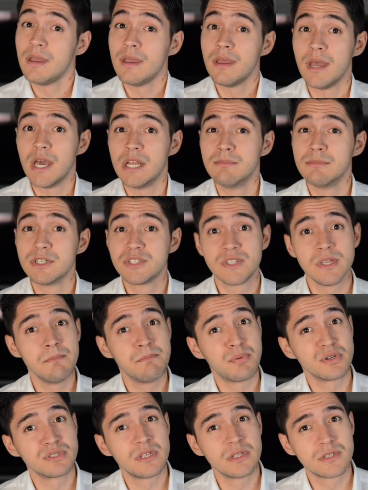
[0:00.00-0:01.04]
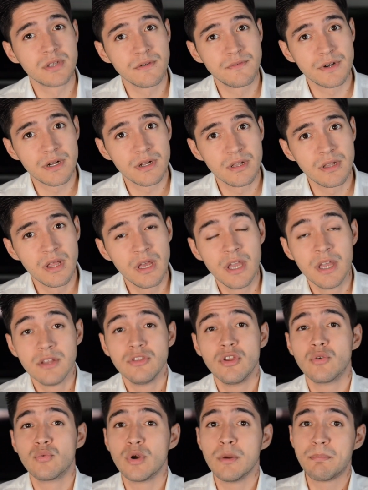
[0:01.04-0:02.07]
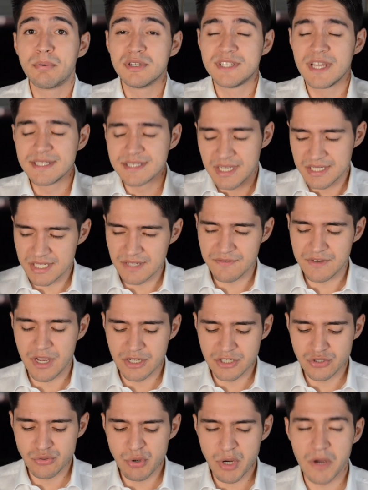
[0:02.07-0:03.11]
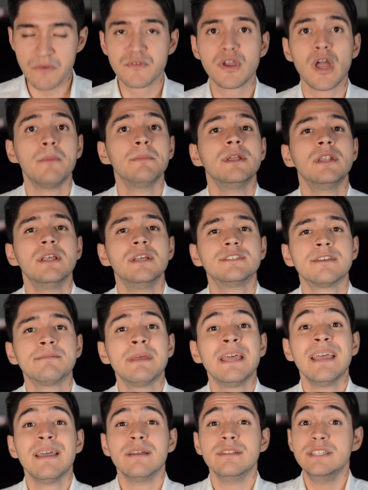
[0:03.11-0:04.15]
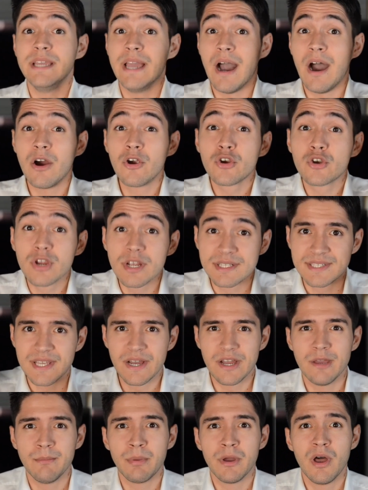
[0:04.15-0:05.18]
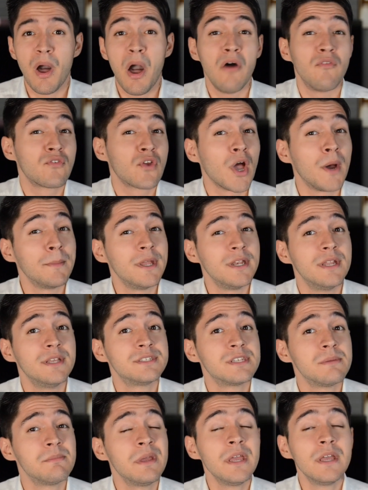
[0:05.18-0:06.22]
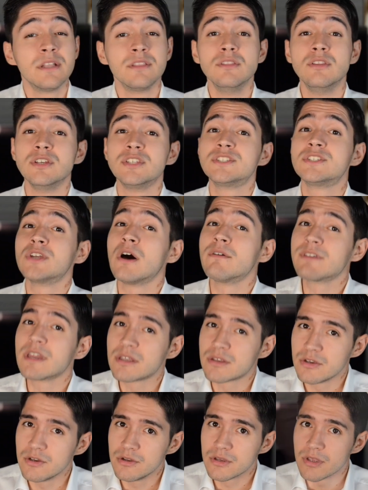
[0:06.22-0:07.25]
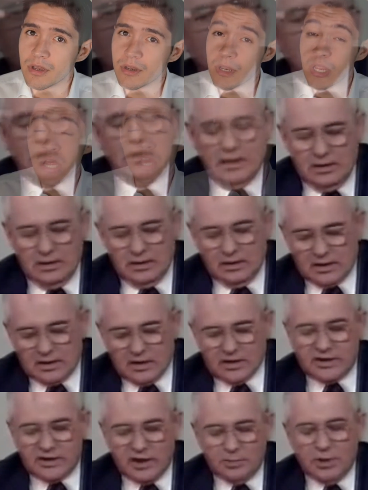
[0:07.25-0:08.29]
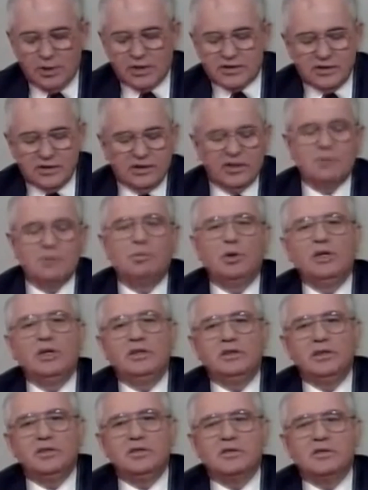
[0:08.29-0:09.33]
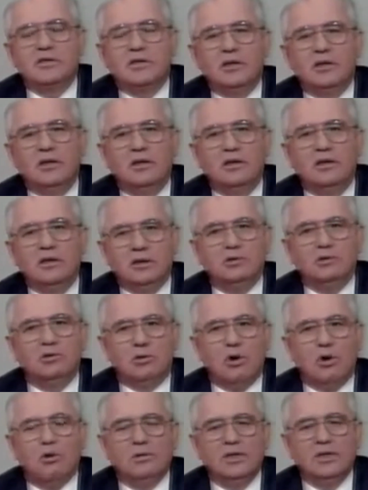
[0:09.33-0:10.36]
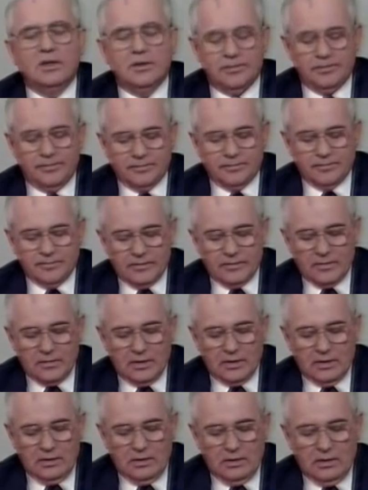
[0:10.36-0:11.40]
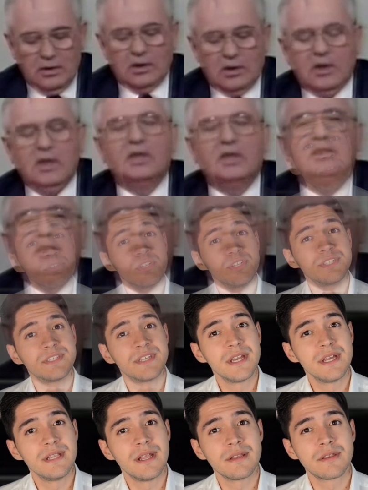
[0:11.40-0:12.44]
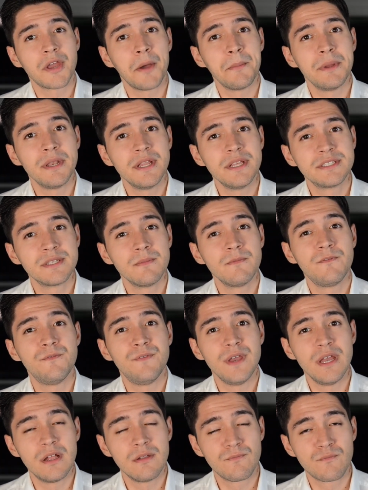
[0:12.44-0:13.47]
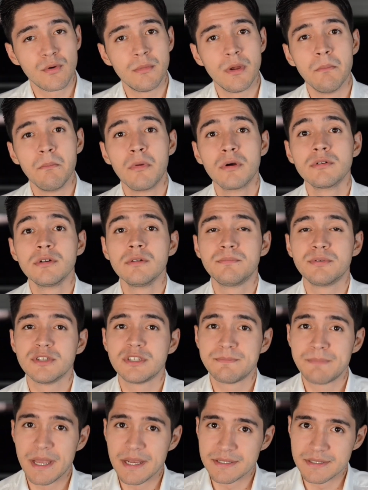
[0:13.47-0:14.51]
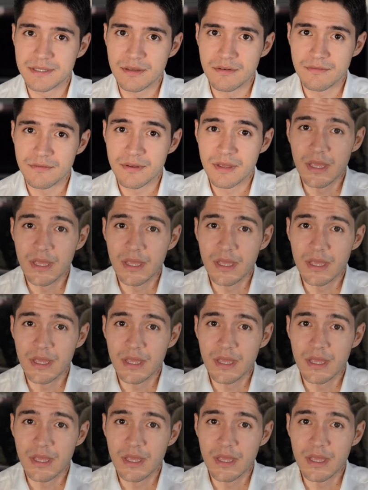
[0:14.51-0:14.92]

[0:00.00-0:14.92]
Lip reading: And most important of all, the representative country of communism, the archetype of communism, the Soviet Union, collapsed 30 years ago, in 1991. We can also say that communism failed from a moral perspective,